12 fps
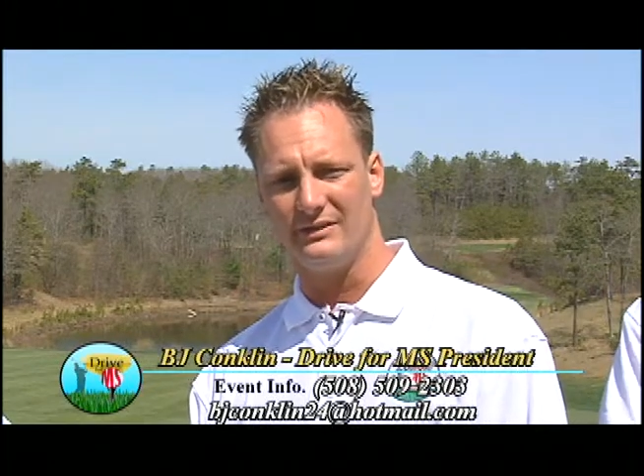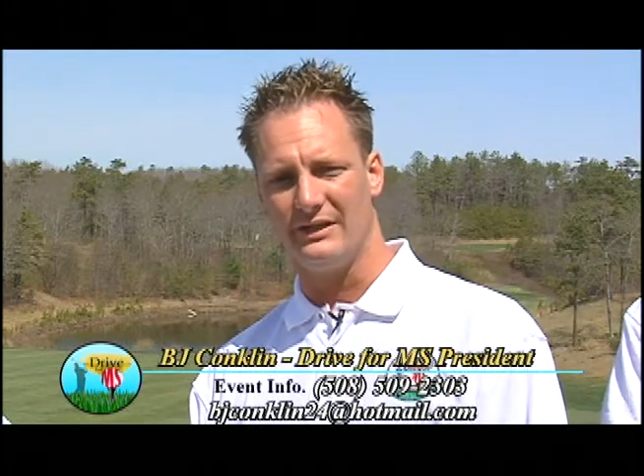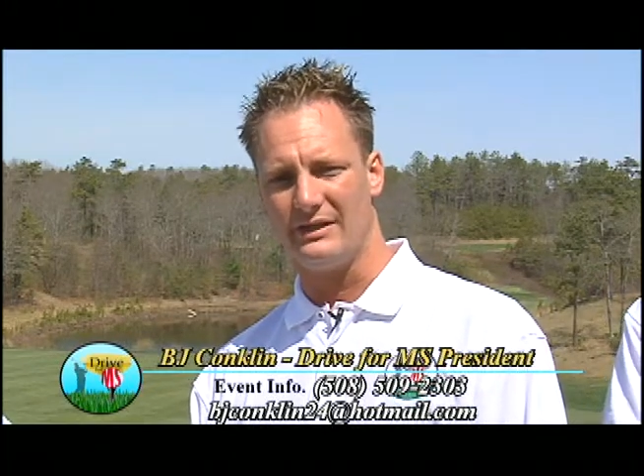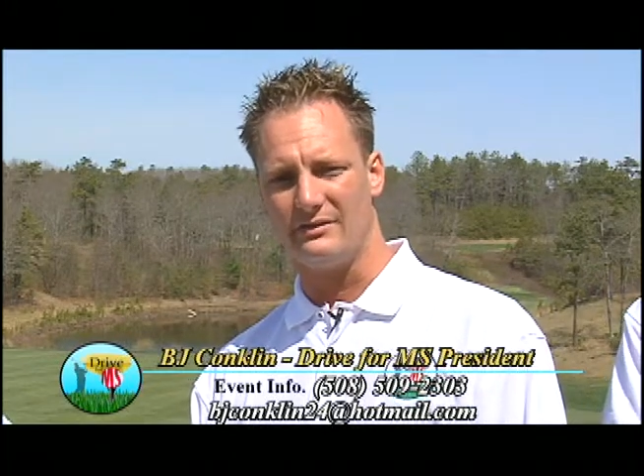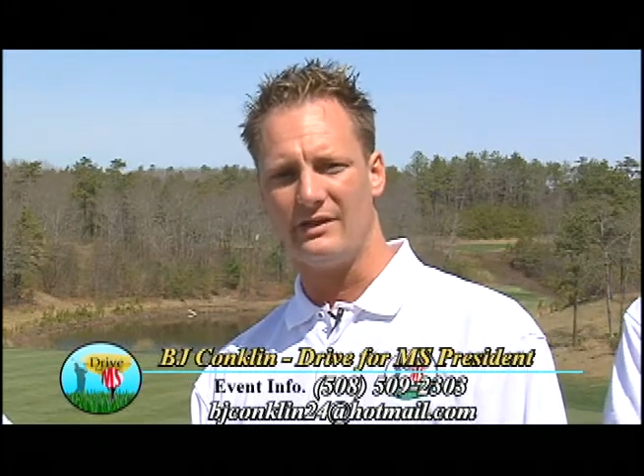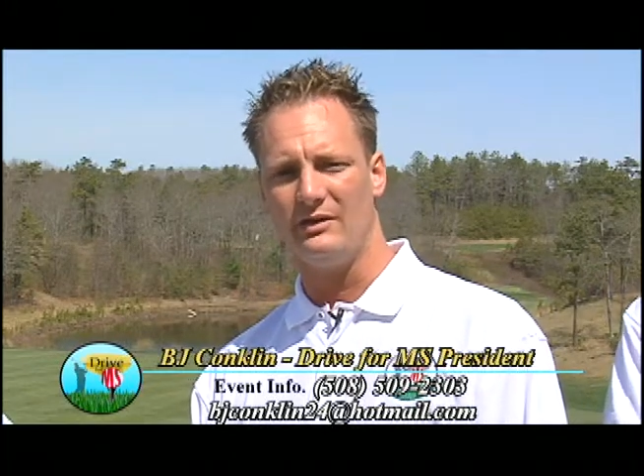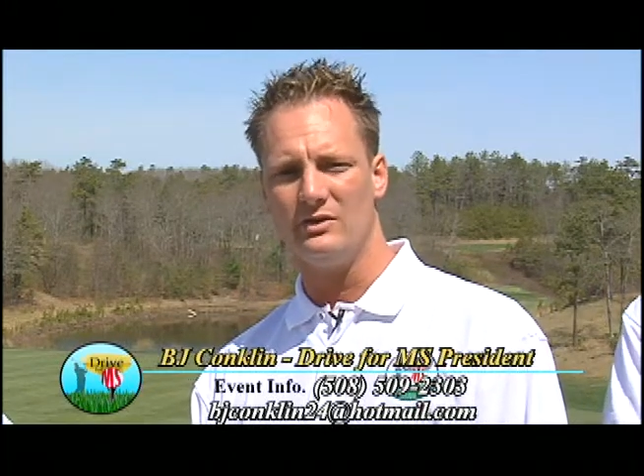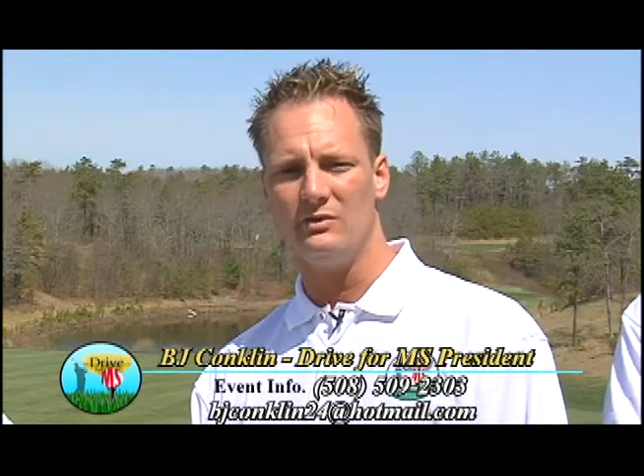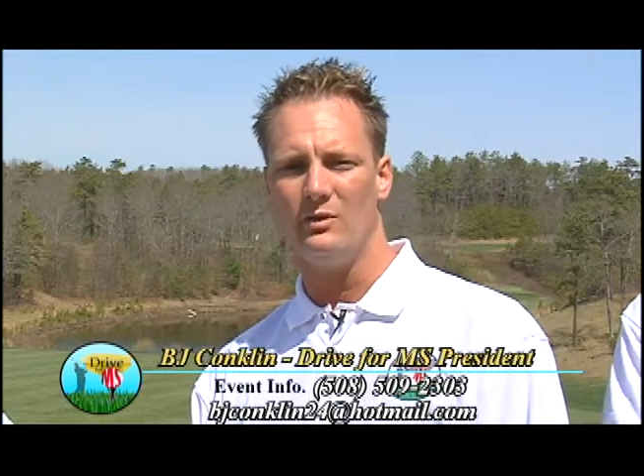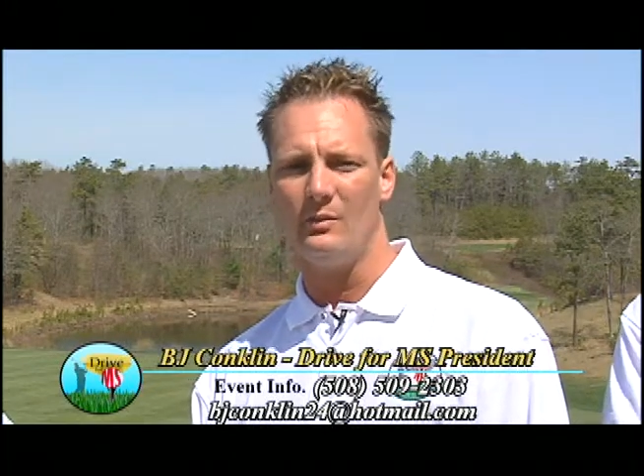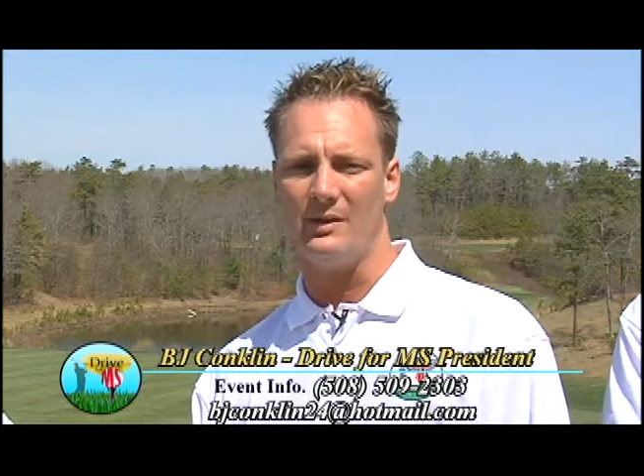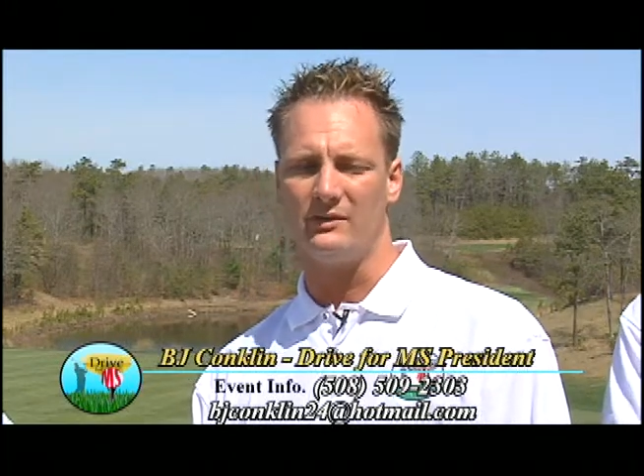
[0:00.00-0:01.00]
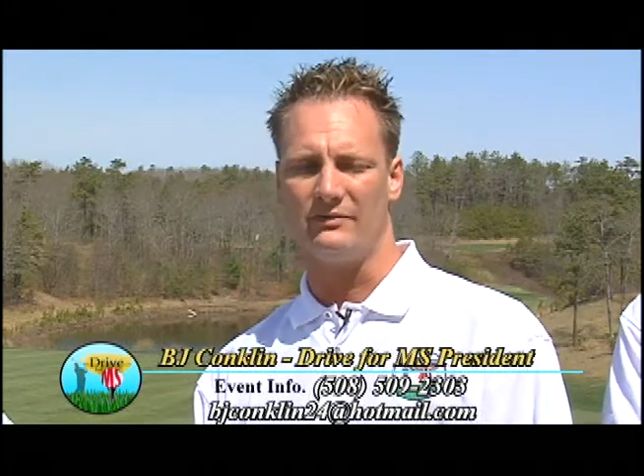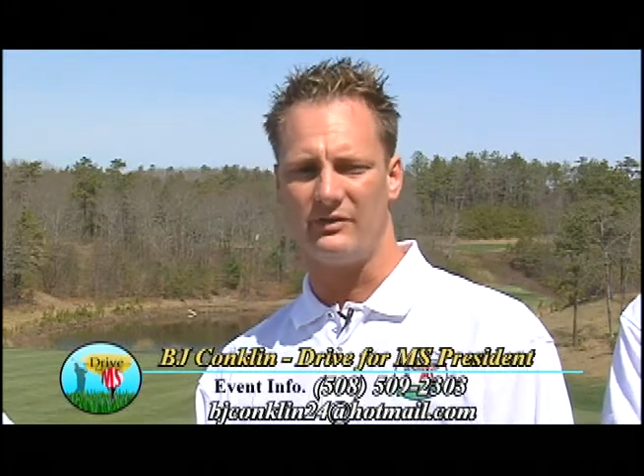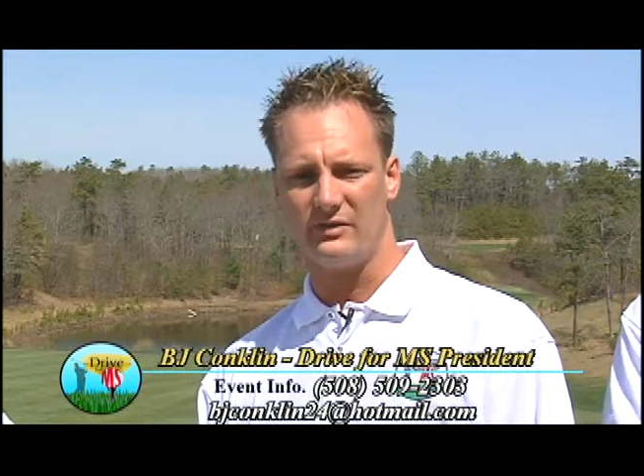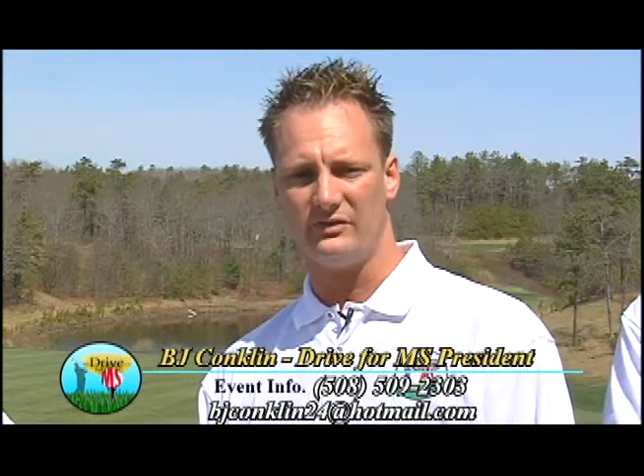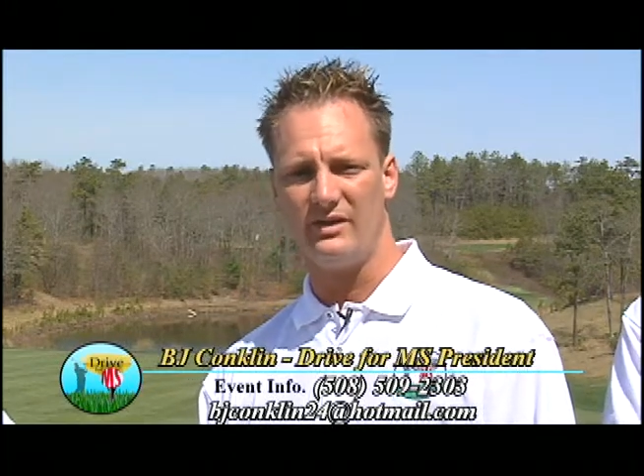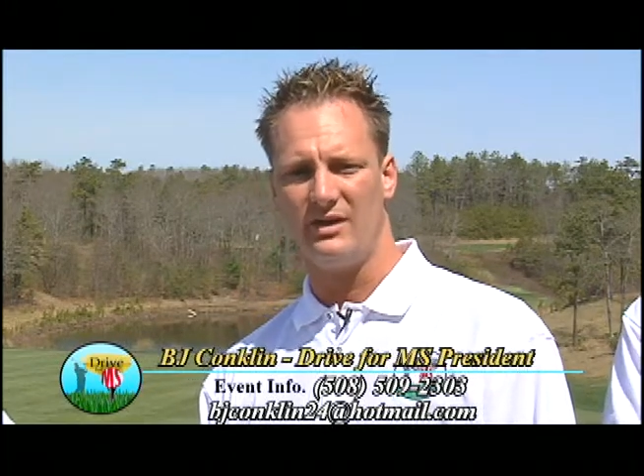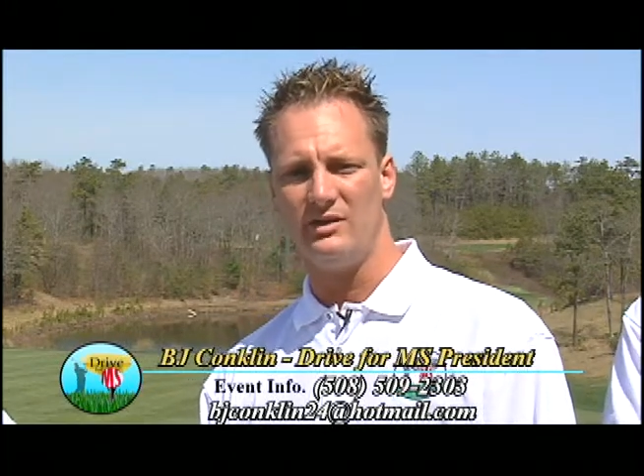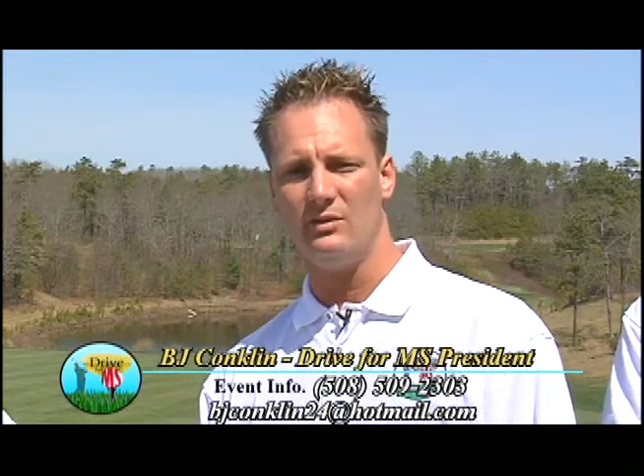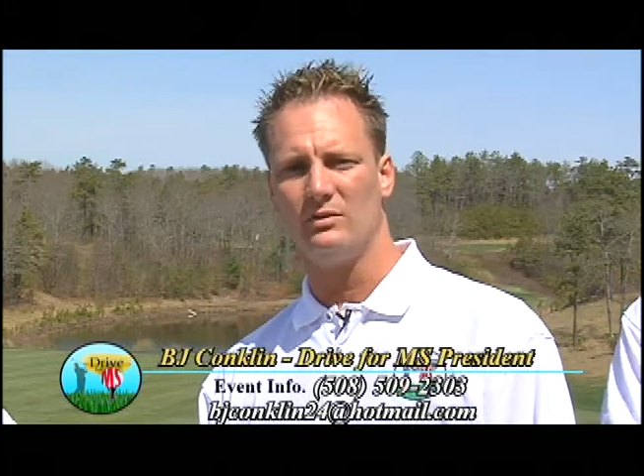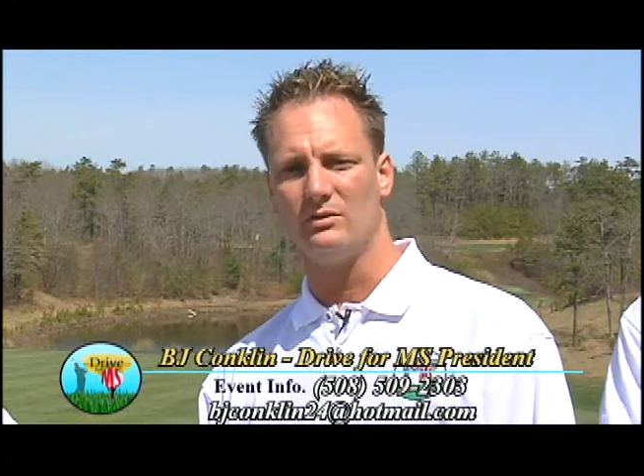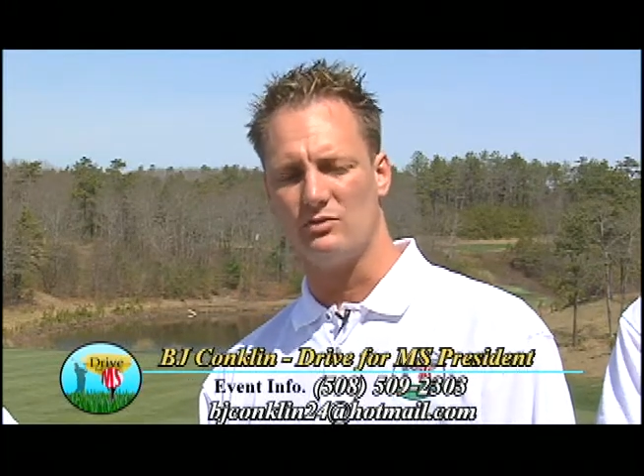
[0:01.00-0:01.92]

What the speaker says: Here to tell you about the first annual